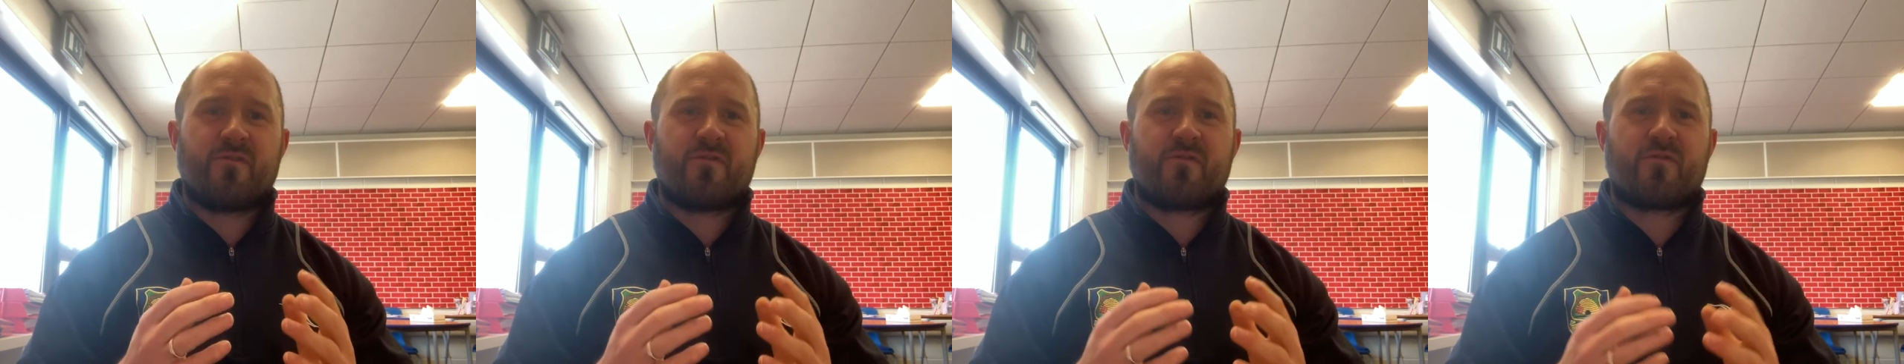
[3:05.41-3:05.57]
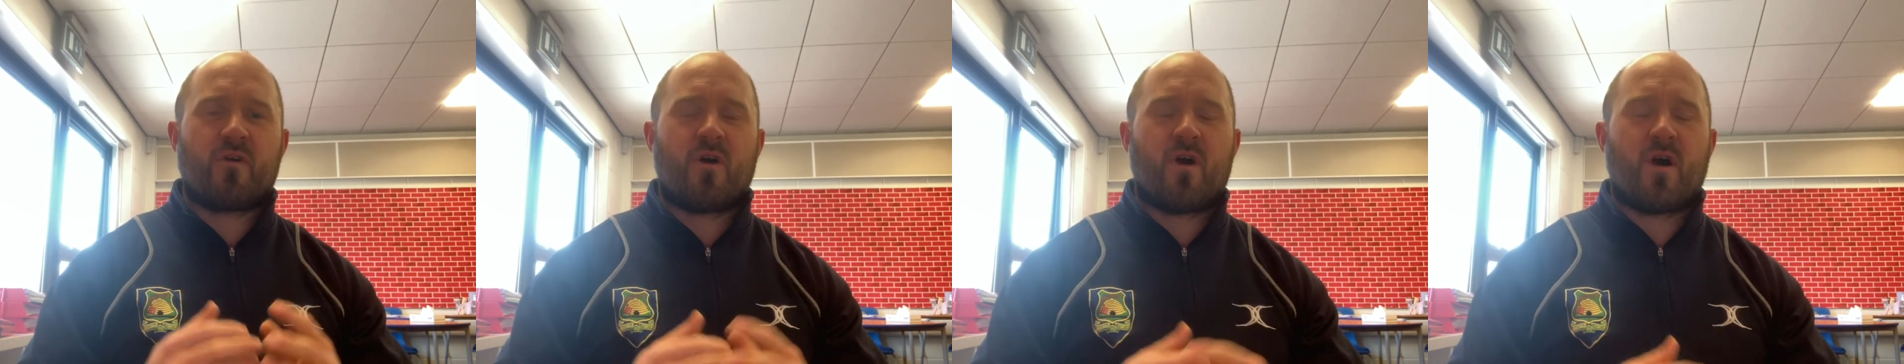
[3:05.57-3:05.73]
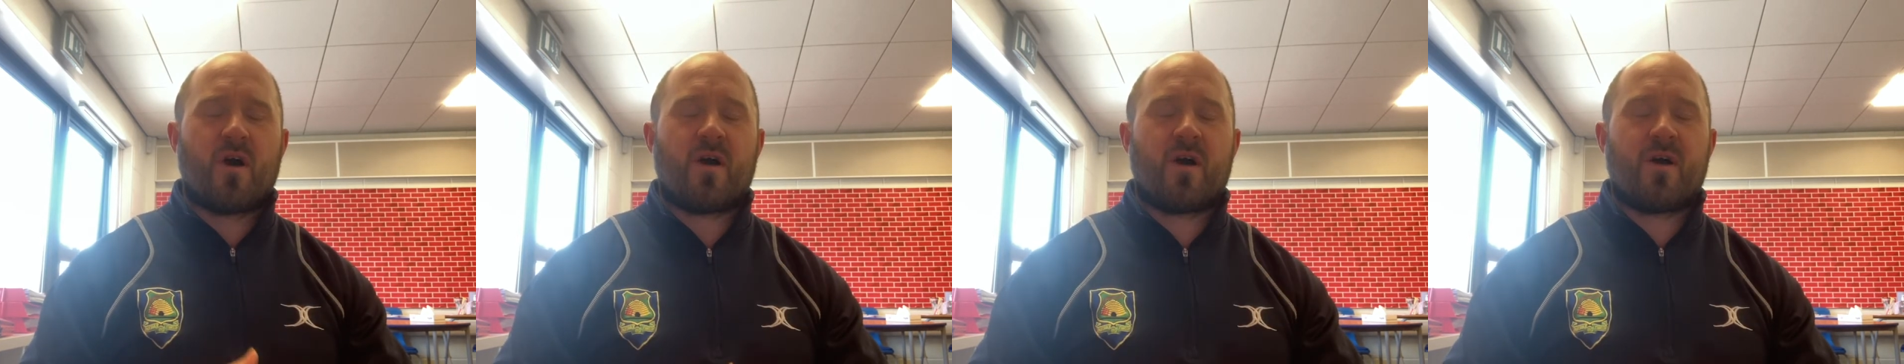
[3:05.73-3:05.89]

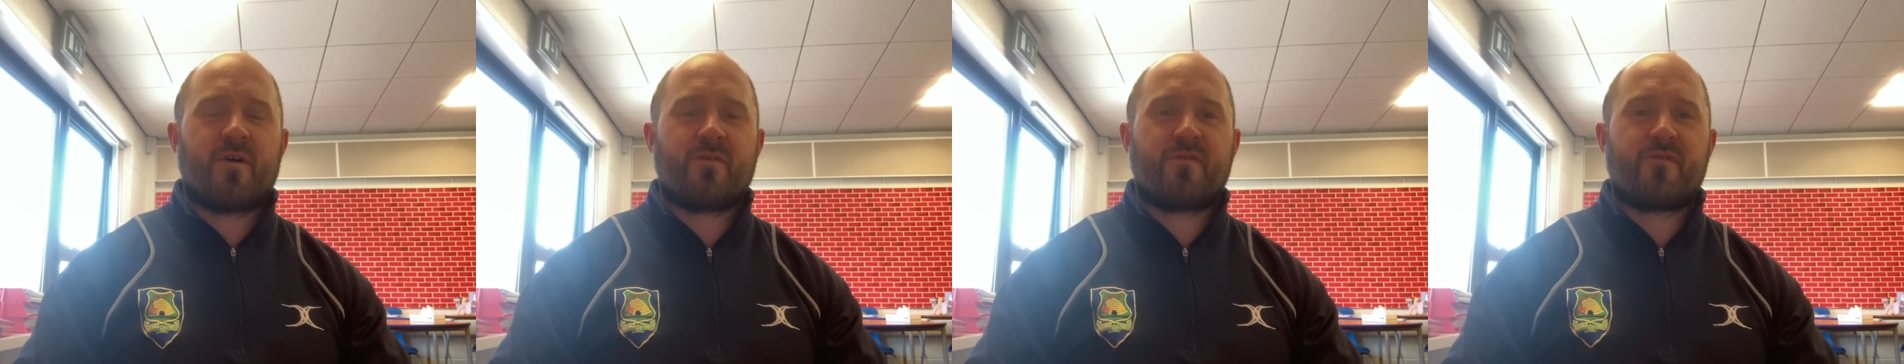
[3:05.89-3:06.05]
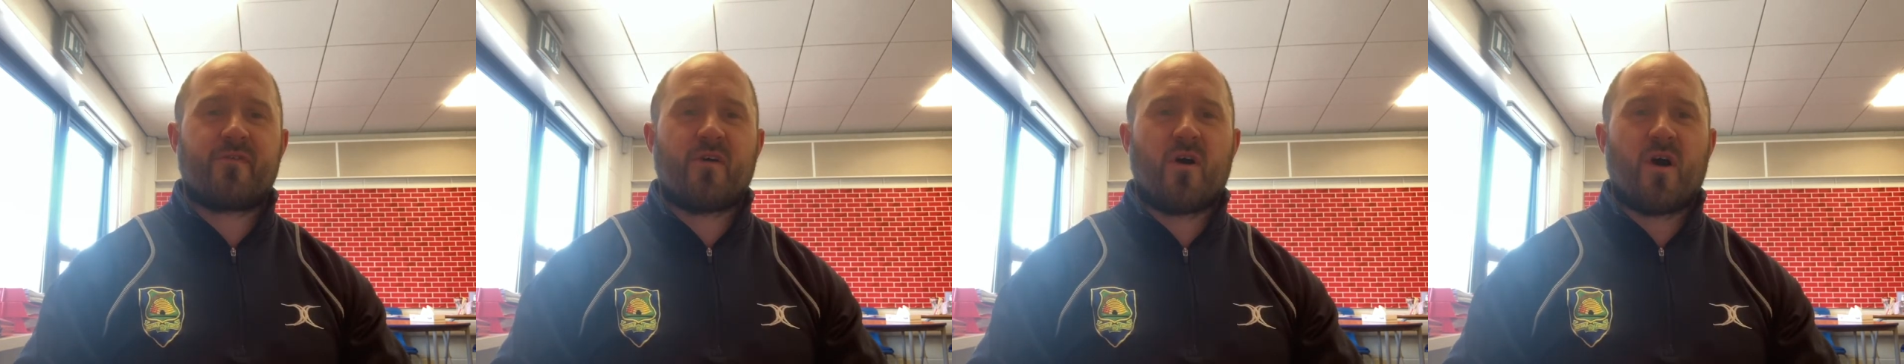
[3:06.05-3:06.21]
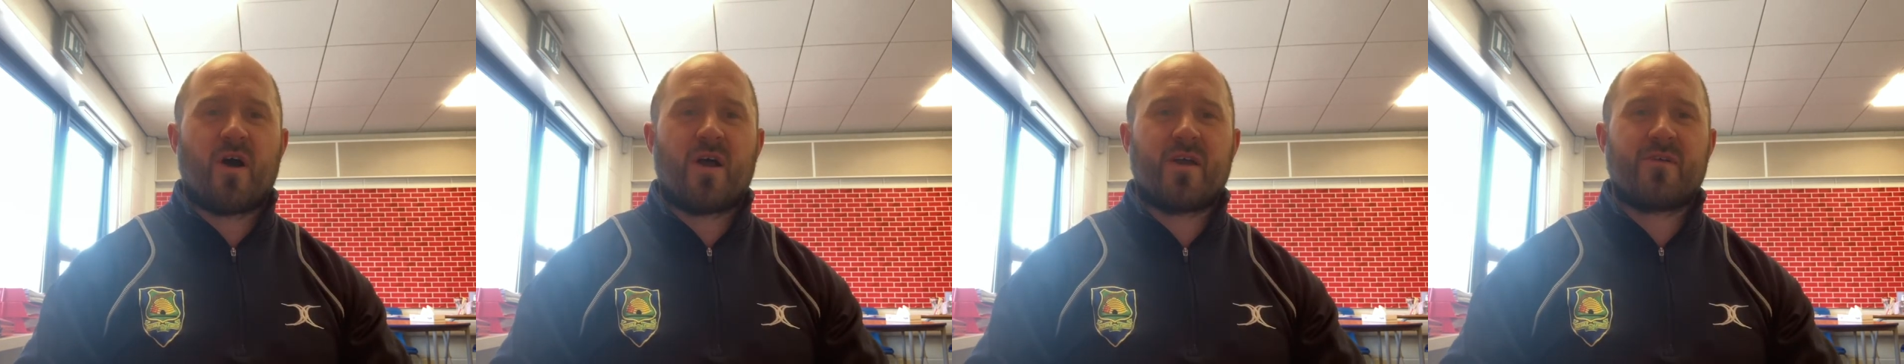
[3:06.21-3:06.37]

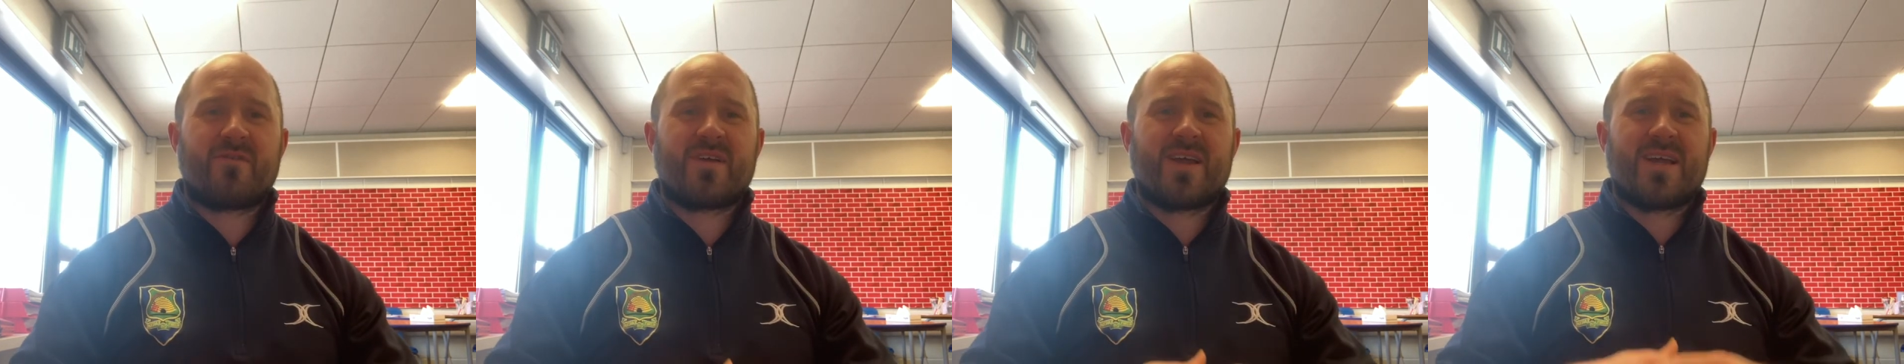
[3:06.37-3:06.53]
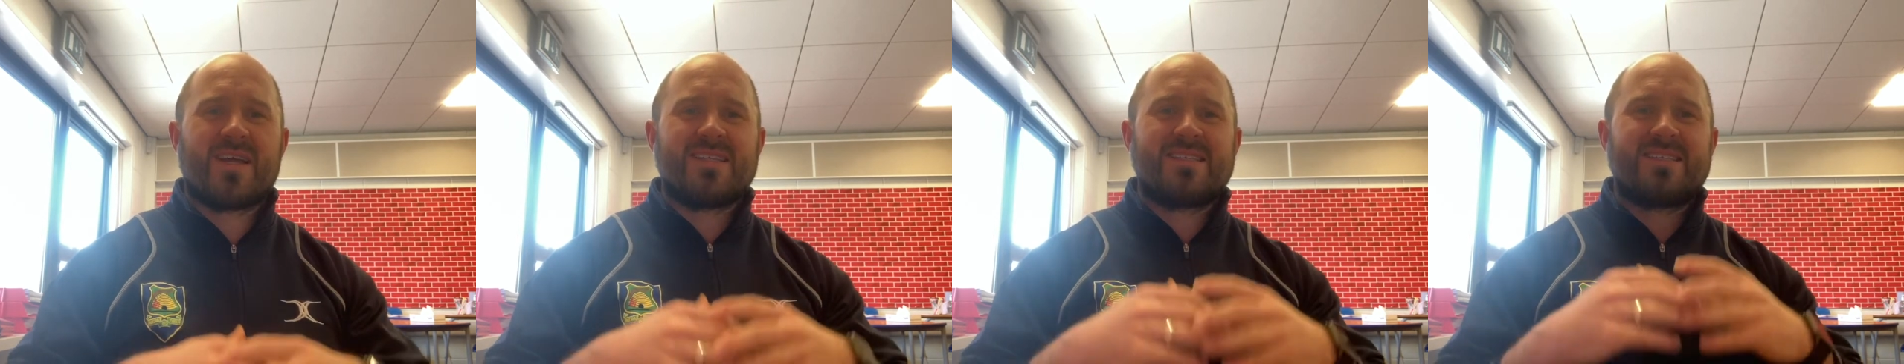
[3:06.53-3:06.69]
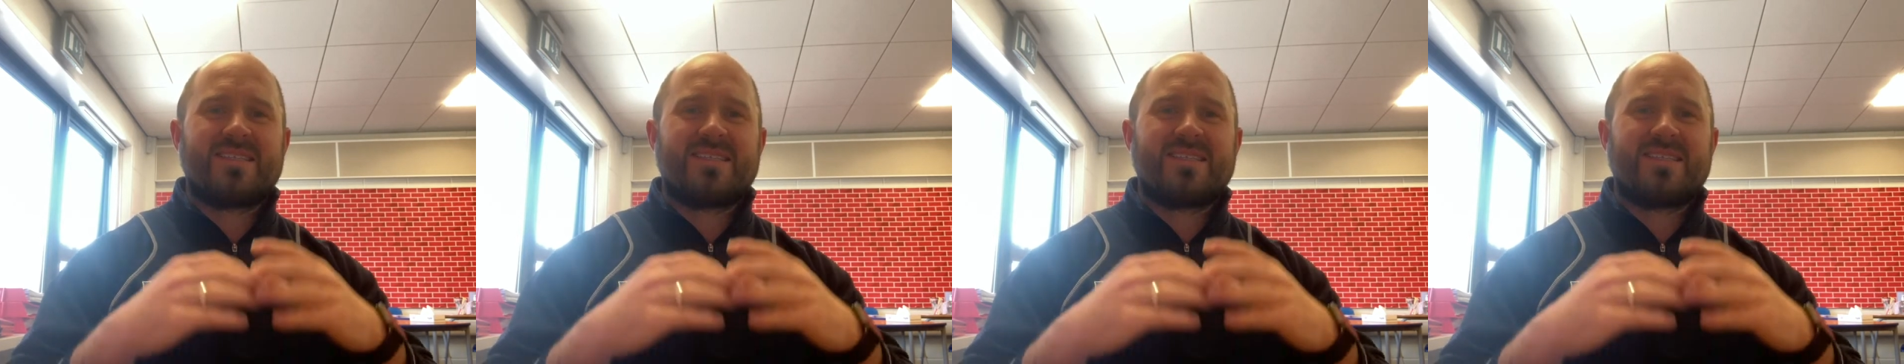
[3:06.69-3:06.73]
five